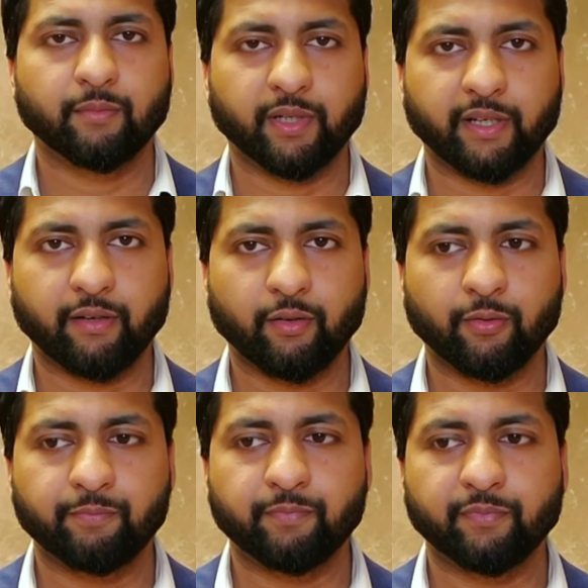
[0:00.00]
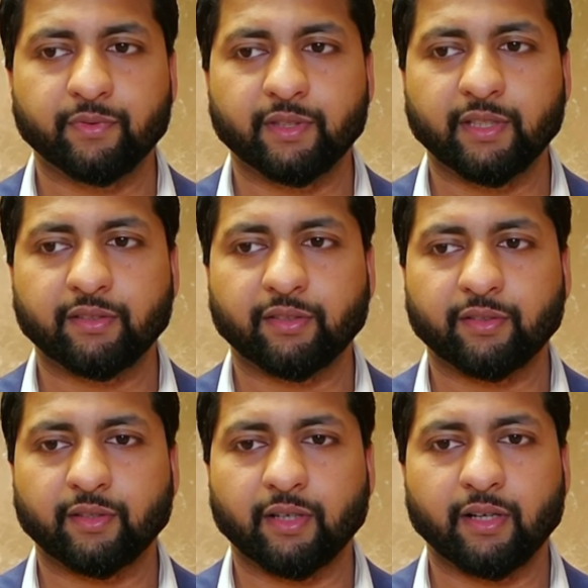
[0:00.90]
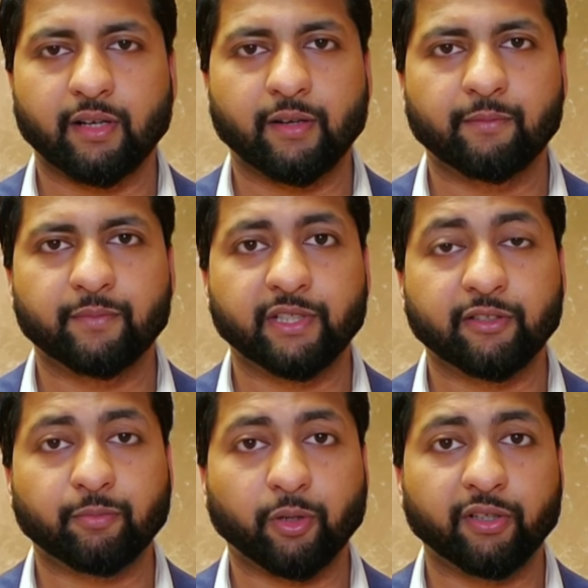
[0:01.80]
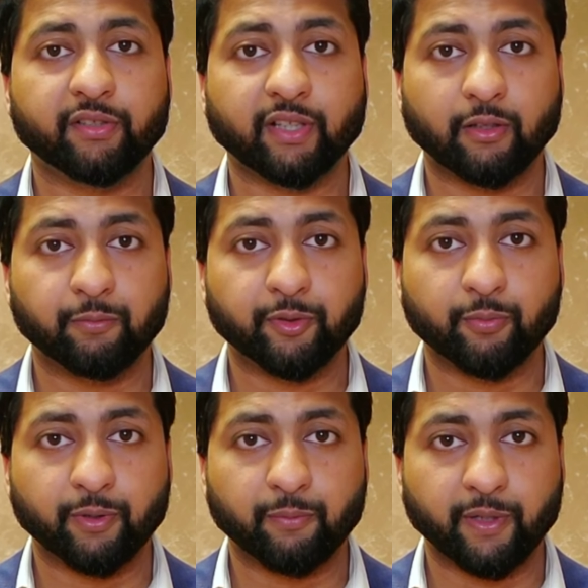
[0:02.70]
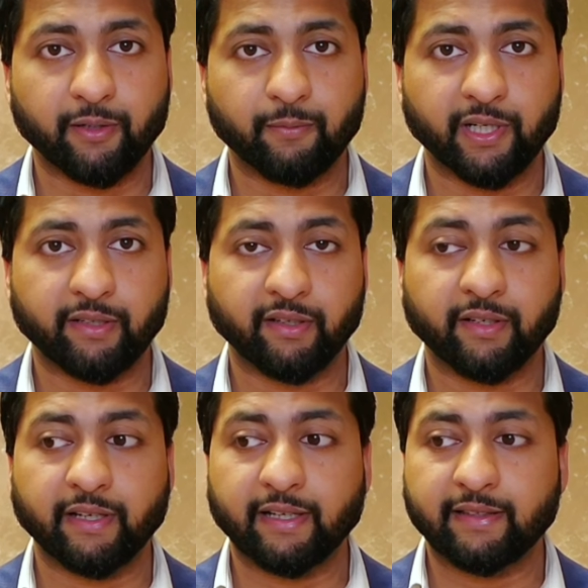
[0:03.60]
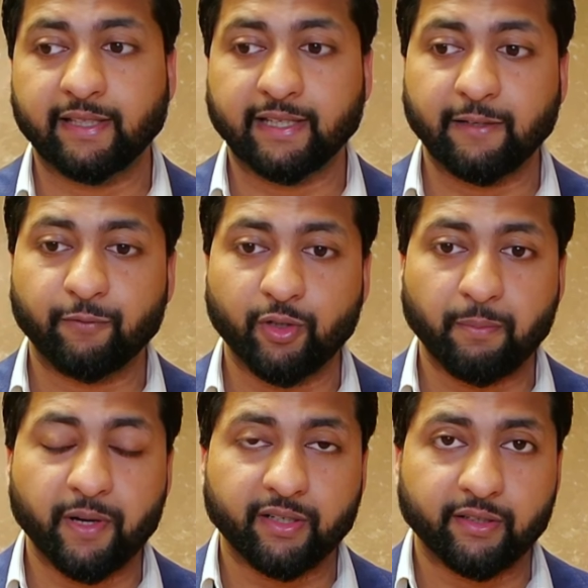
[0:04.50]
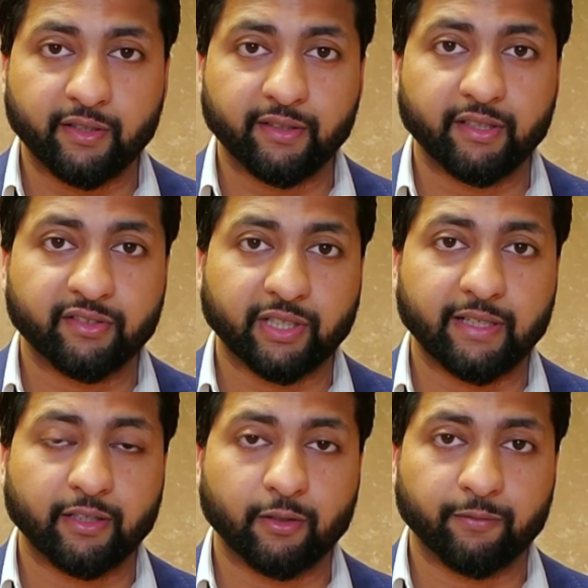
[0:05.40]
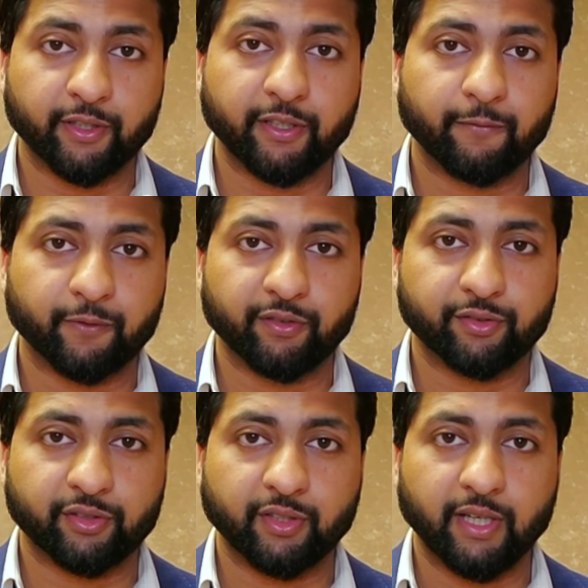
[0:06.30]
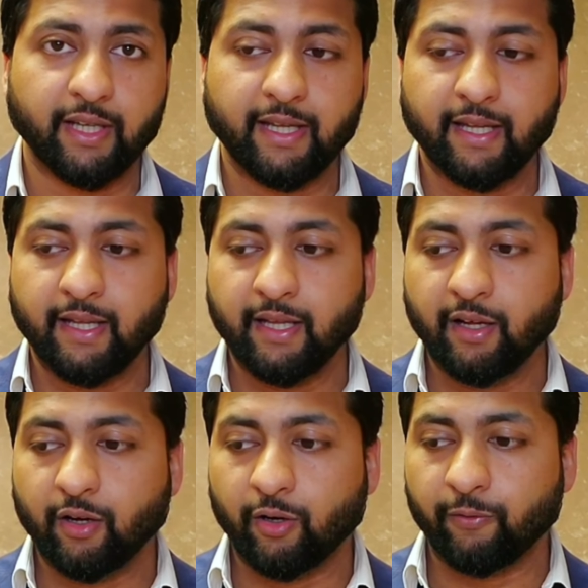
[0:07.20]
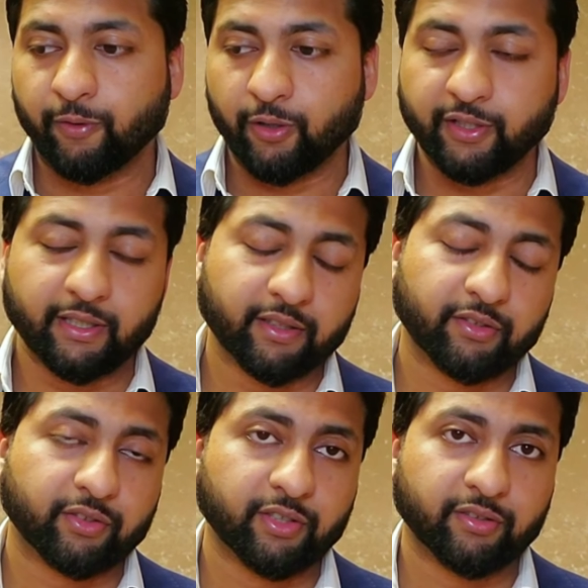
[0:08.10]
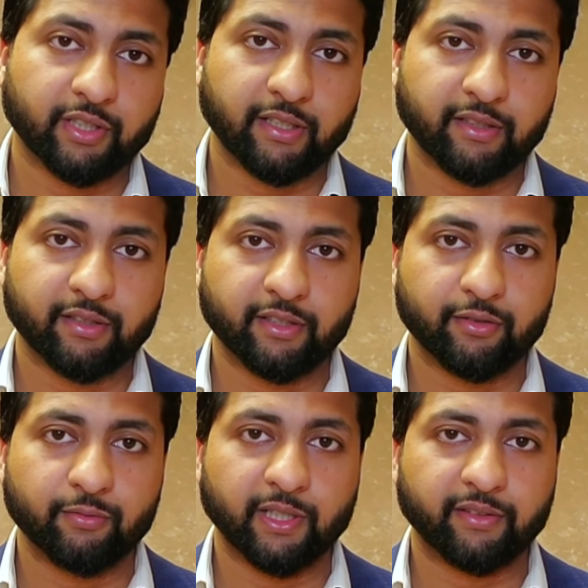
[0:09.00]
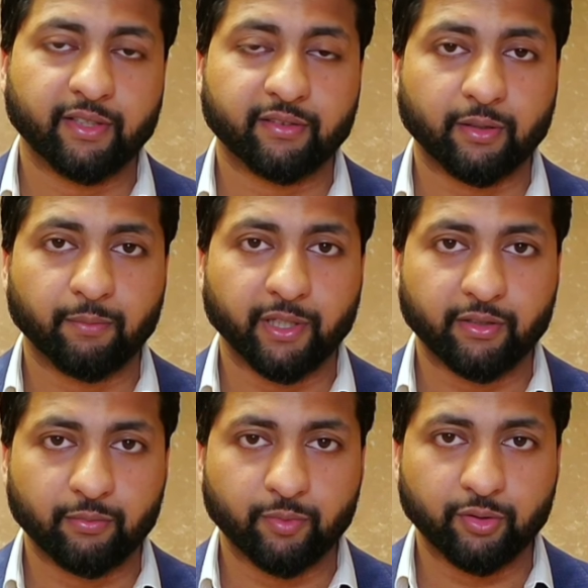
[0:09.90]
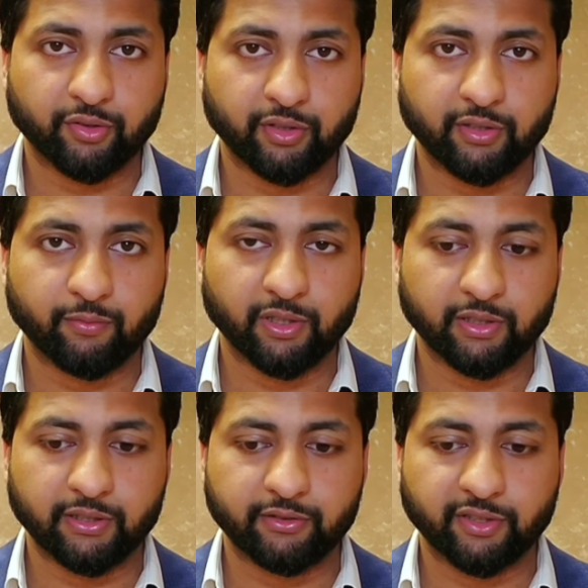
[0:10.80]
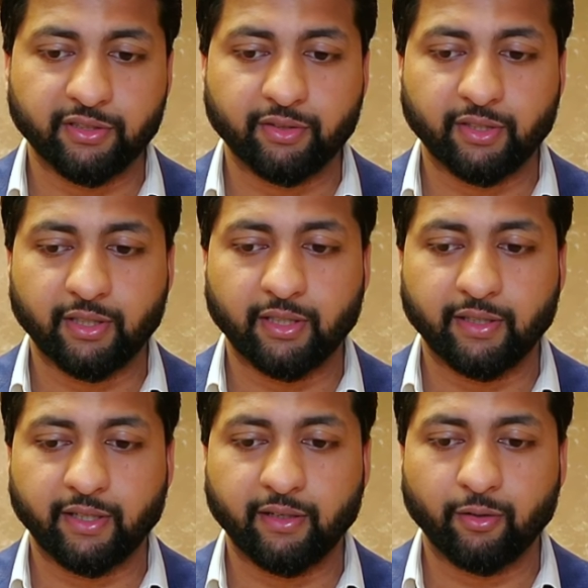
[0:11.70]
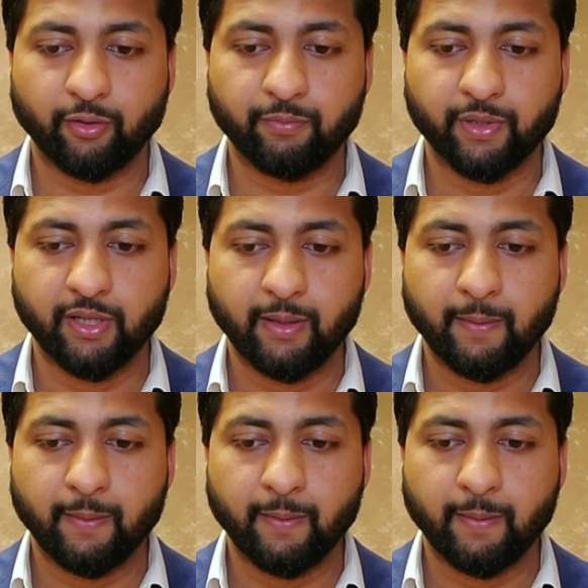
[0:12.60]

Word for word: But I hope this uh, these points help you prepare better. They give you a better understanding of the difference of how dentistry is done in the U S as compared to most third world countries. And I hope